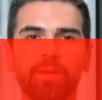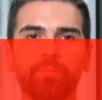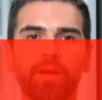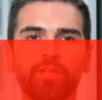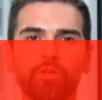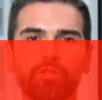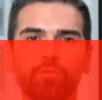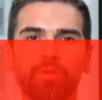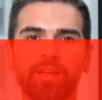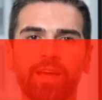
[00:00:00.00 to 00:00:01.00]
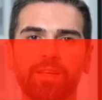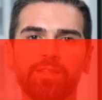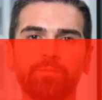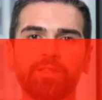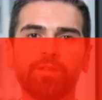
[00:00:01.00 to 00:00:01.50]
Make sure to read any
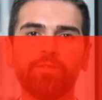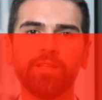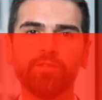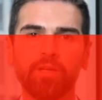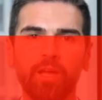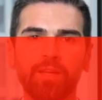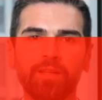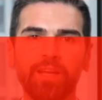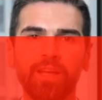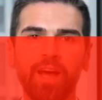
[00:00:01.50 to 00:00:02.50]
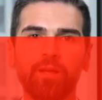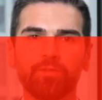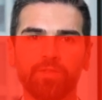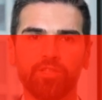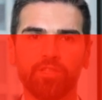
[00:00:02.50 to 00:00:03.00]
specifics regarding the account
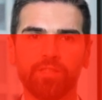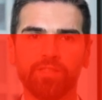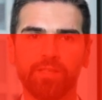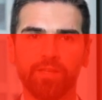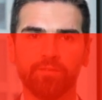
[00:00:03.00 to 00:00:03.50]
features,